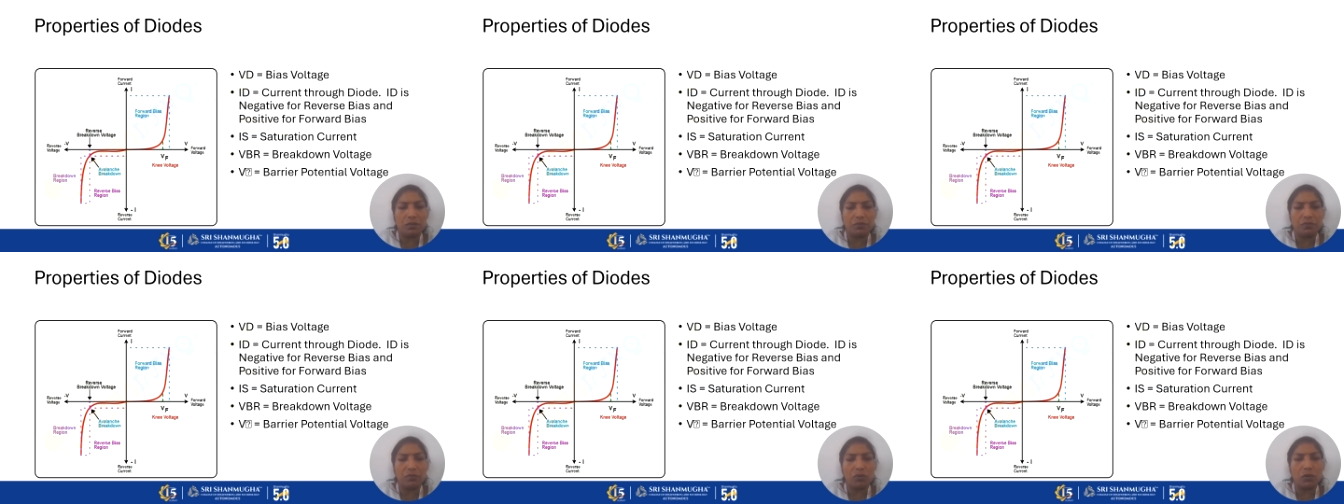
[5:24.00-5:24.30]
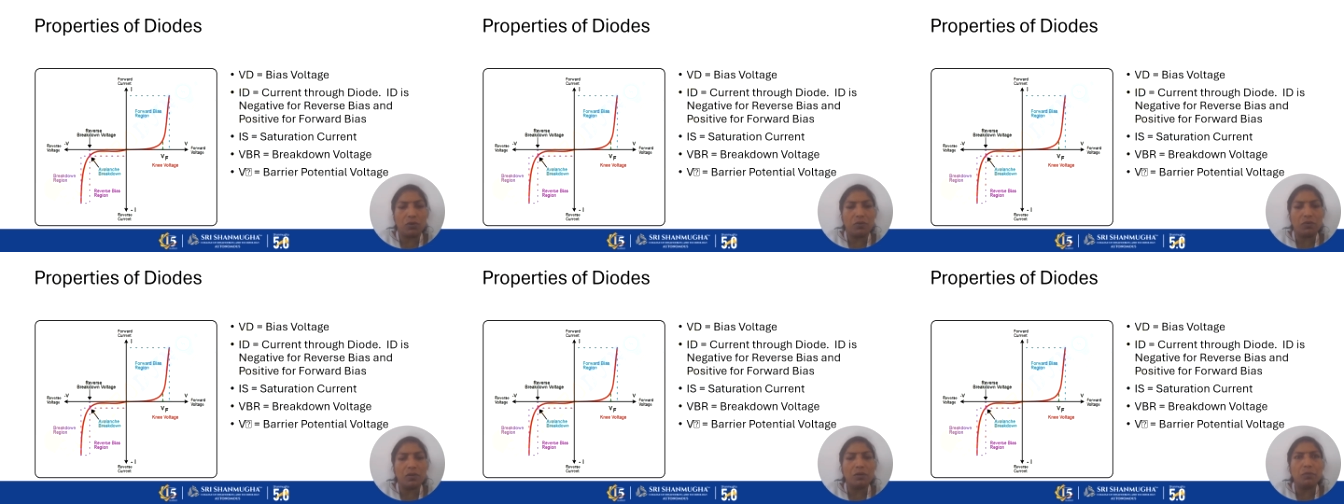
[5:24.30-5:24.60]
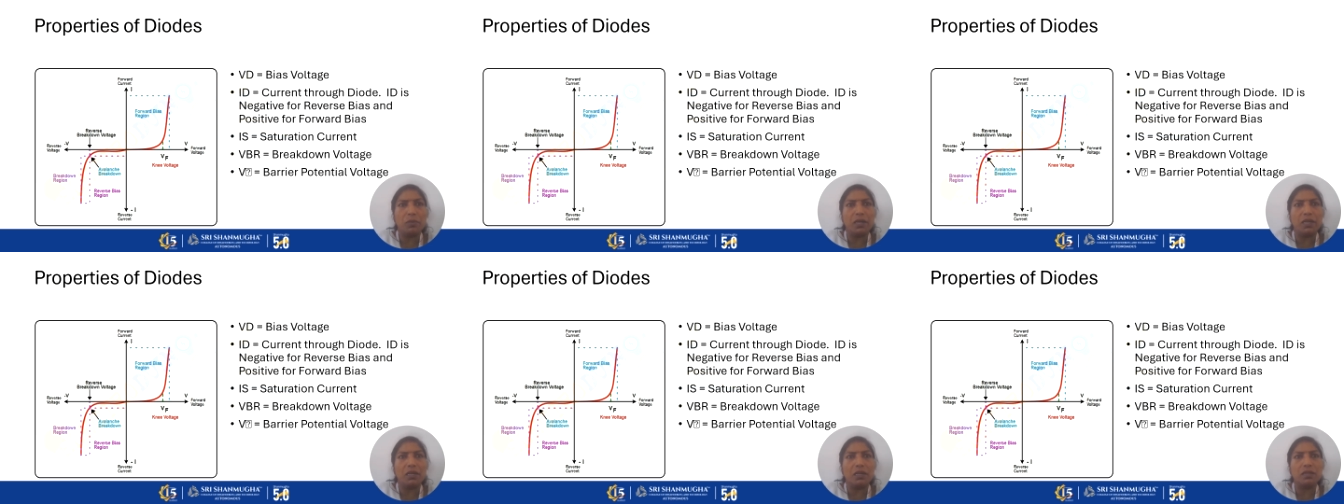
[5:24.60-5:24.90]

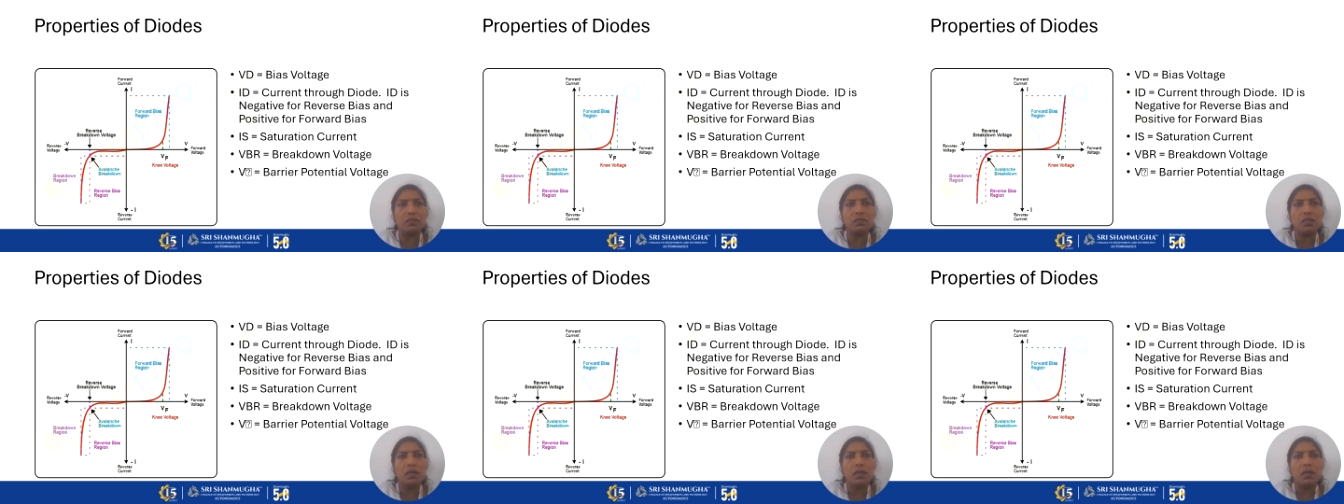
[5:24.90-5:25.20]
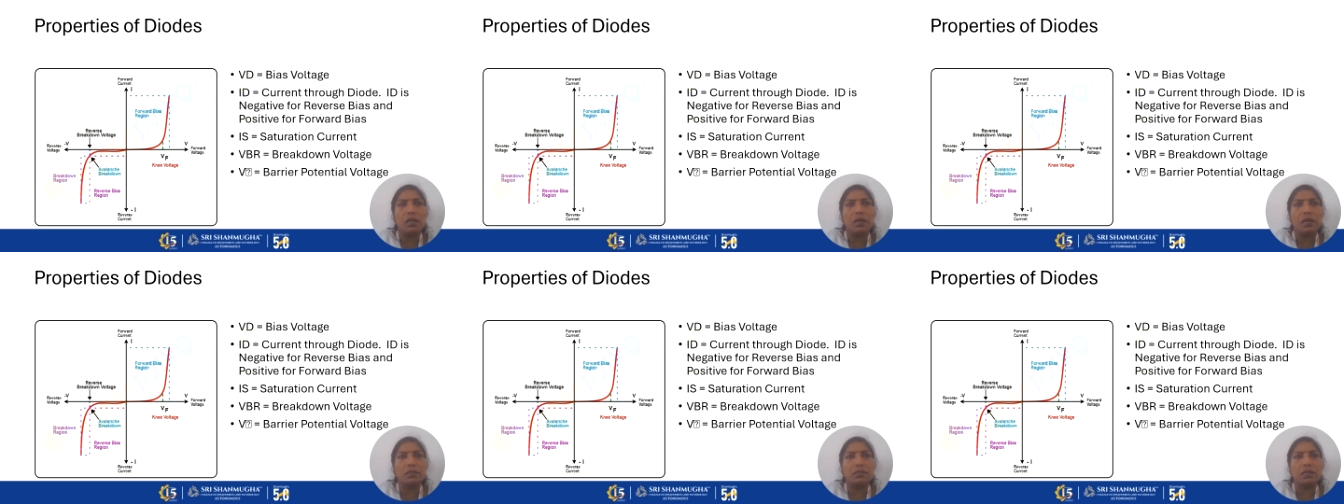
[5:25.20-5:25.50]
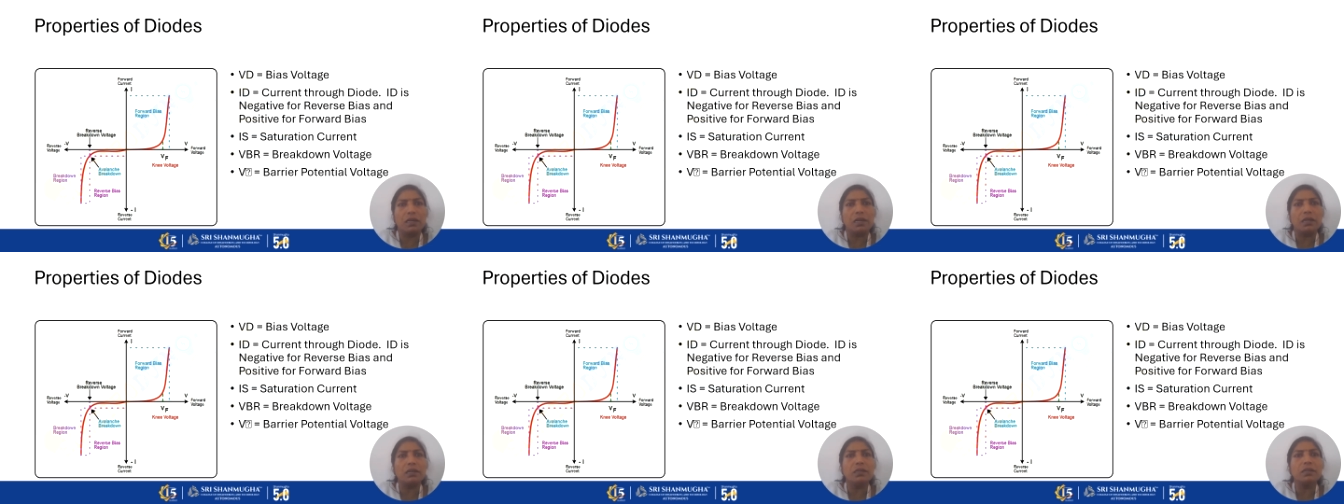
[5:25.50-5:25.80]

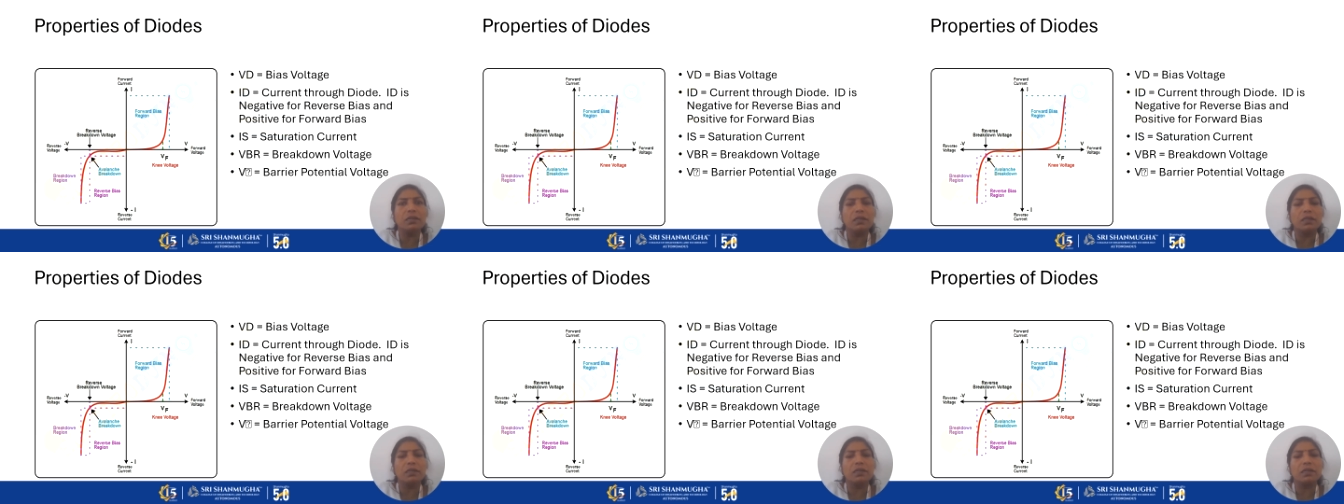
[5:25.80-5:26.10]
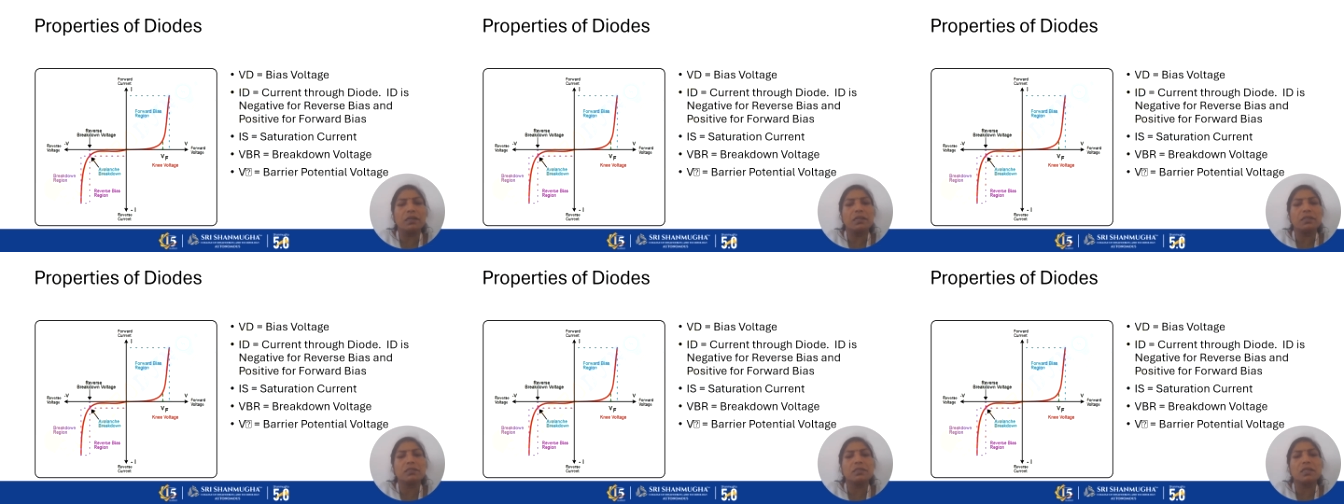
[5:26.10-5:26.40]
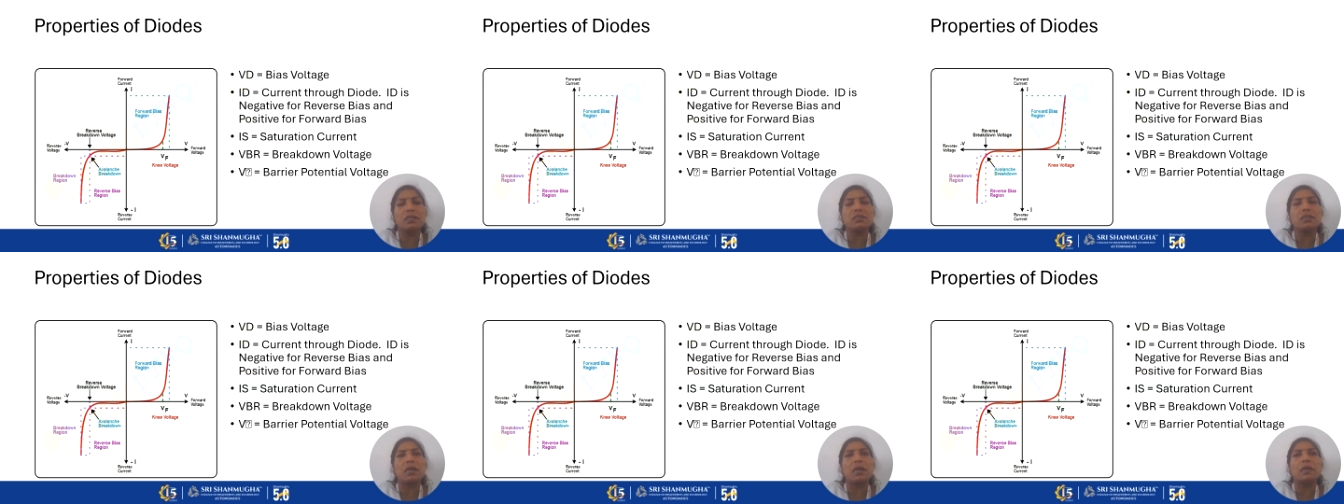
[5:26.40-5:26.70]
the current
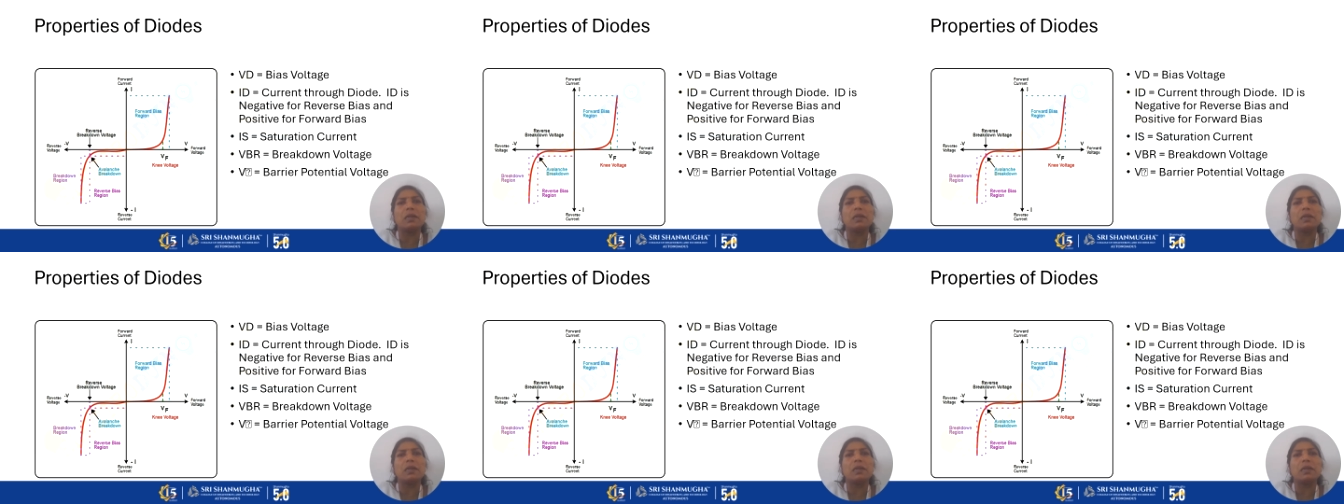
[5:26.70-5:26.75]
increases